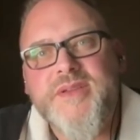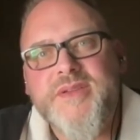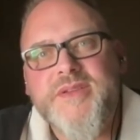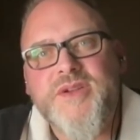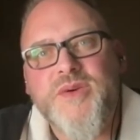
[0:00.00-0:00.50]

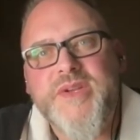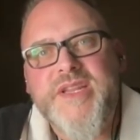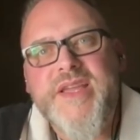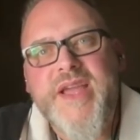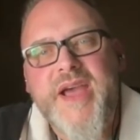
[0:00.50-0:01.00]
You know, when
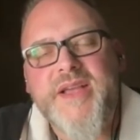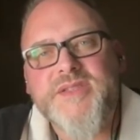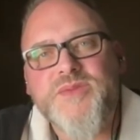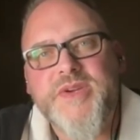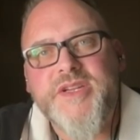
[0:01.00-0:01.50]
he
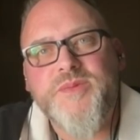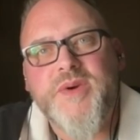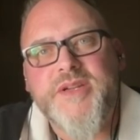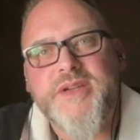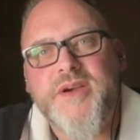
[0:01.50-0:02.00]
asked, where do you
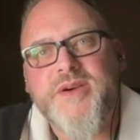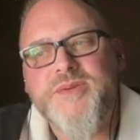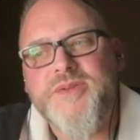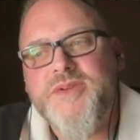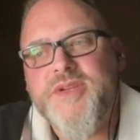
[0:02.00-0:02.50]
want to go?
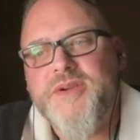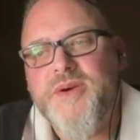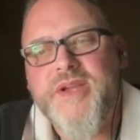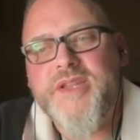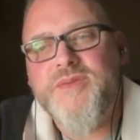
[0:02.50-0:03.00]
You can
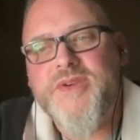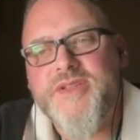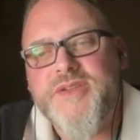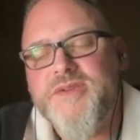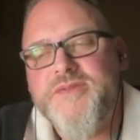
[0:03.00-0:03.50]
go anywhere in
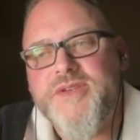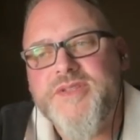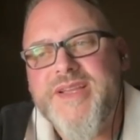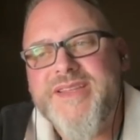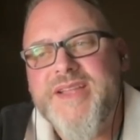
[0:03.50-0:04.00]
the
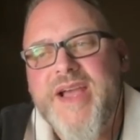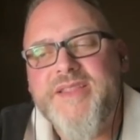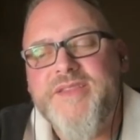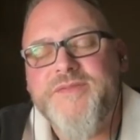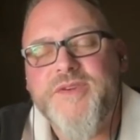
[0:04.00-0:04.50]
universe.
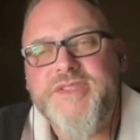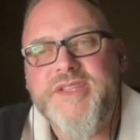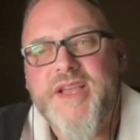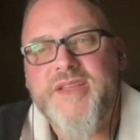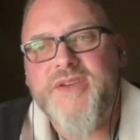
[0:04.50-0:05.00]
The first
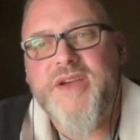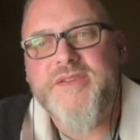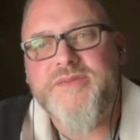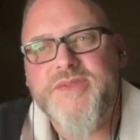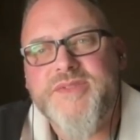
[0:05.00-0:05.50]
thing I thought
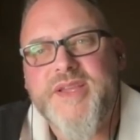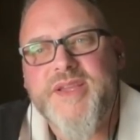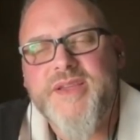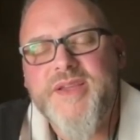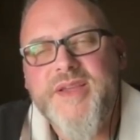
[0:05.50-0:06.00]
of was
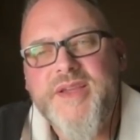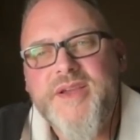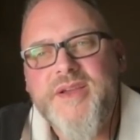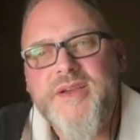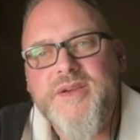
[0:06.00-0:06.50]
like,
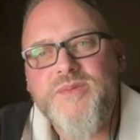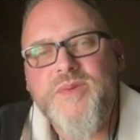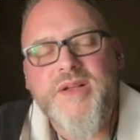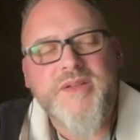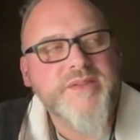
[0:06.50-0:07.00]

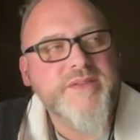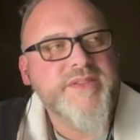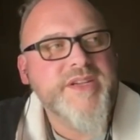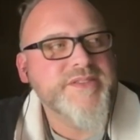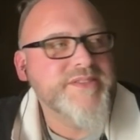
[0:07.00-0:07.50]
well,
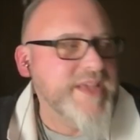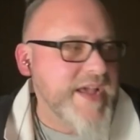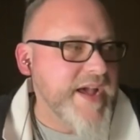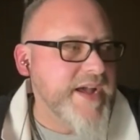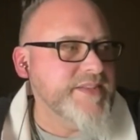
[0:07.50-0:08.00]
there's
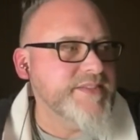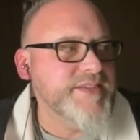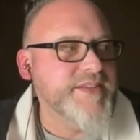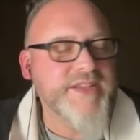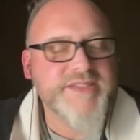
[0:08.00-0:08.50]
that.
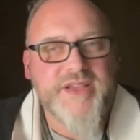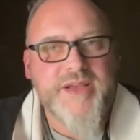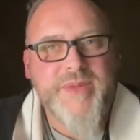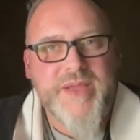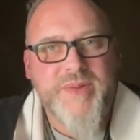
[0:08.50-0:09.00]
And I saw
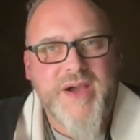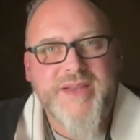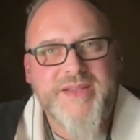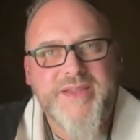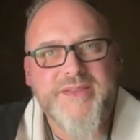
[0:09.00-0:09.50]
my
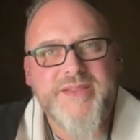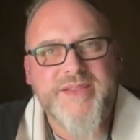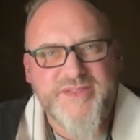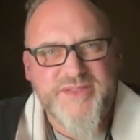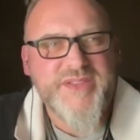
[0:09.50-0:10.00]
body
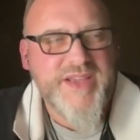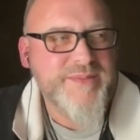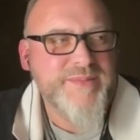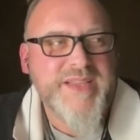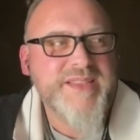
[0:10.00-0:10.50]
and
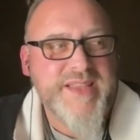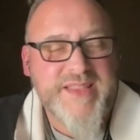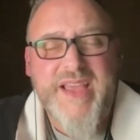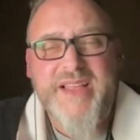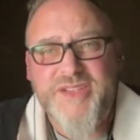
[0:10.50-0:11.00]
I'm like, then
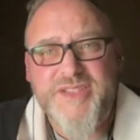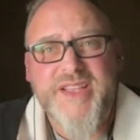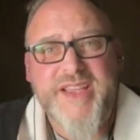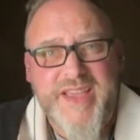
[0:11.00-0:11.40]
that looks like